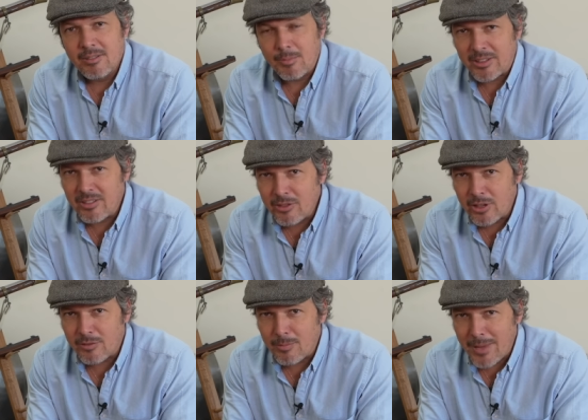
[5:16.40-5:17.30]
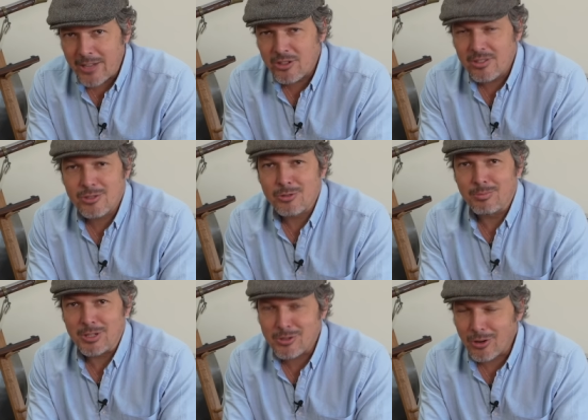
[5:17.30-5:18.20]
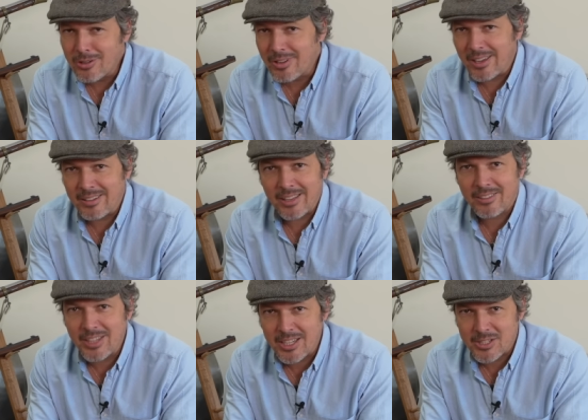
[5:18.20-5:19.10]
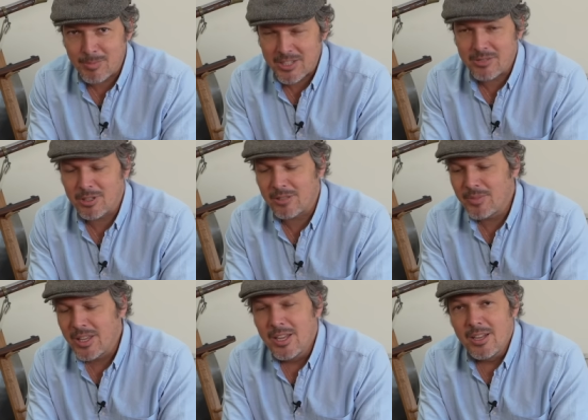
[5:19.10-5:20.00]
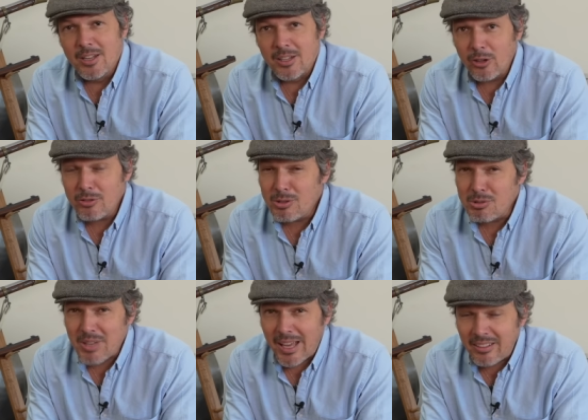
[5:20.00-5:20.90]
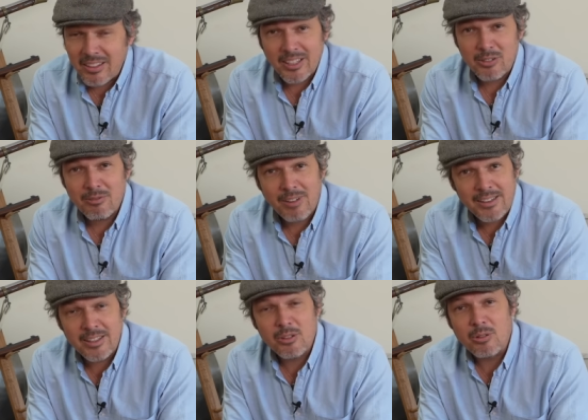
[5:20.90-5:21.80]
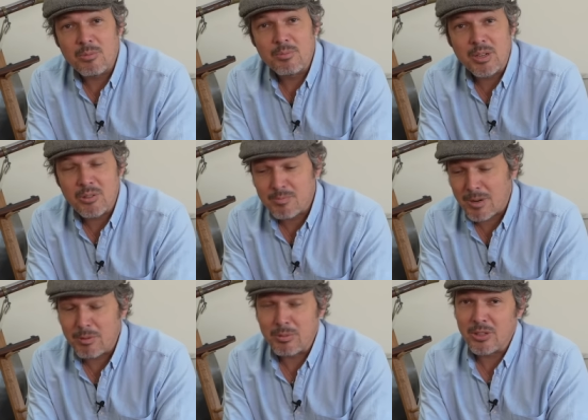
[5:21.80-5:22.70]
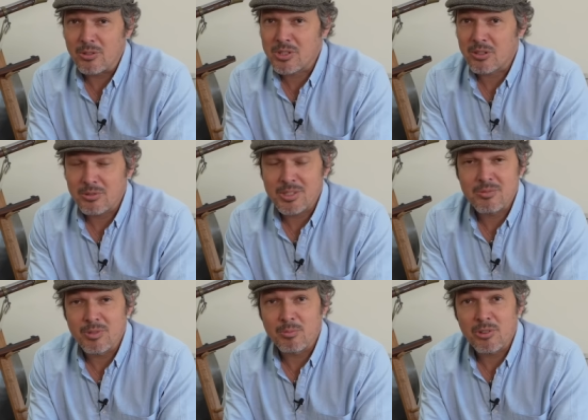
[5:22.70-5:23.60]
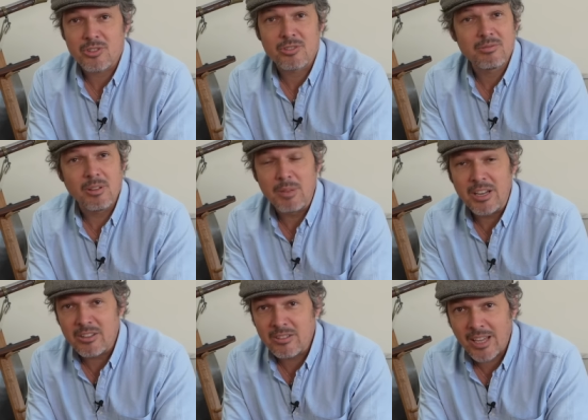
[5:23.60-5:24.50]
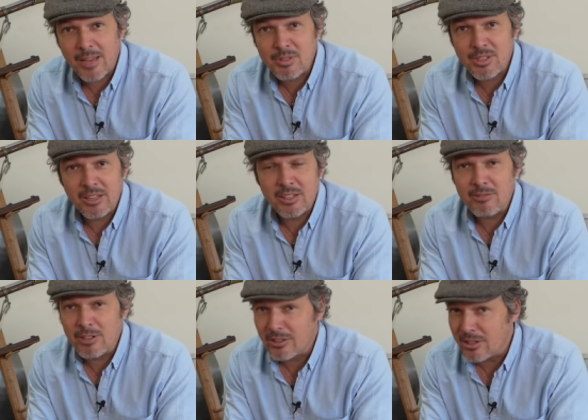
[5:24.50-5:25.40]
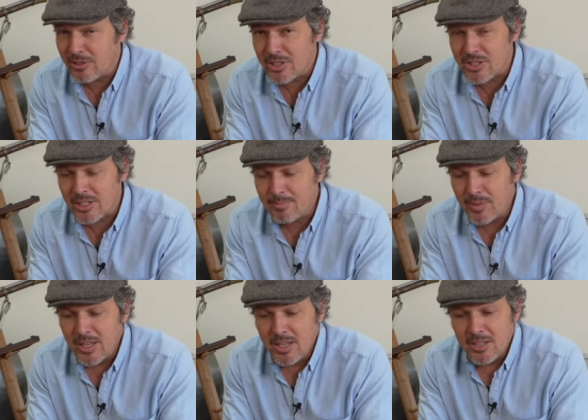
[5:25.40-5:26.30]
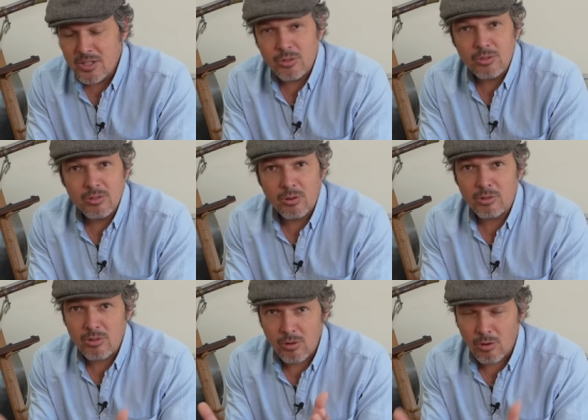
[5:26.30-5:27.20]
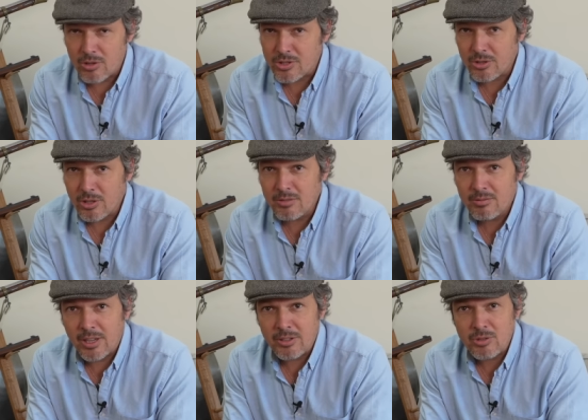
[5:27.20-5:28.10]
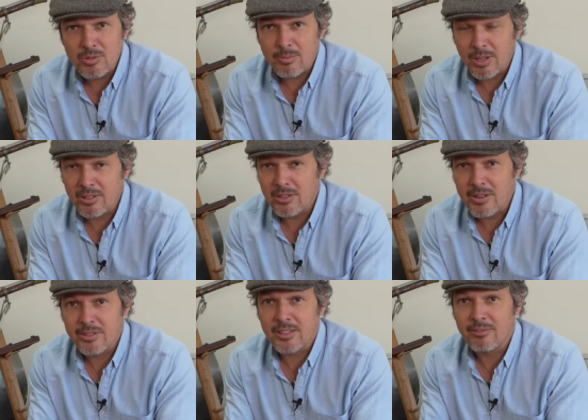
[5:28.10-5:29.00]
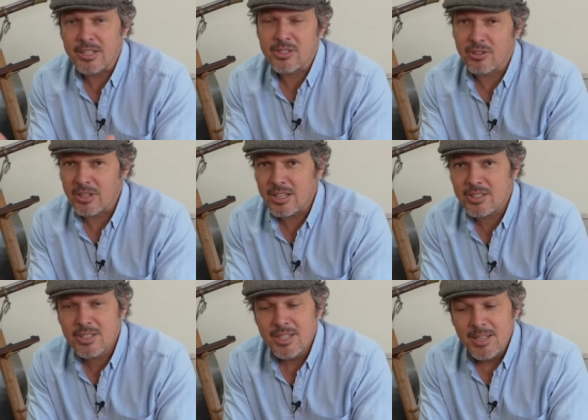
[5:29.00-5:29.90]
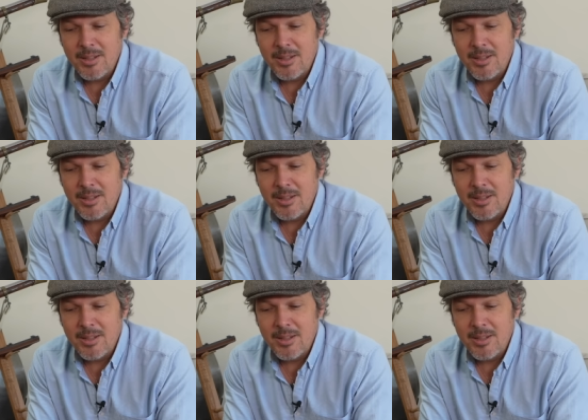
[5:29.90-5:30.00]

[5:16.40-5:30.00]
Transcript: The material of the patch should be strong and as thick as possible. Don't use anything that you find at home, because probably those clothes were washed a million times and they will tear easily. So go to your local store and choose a material that fits your needs.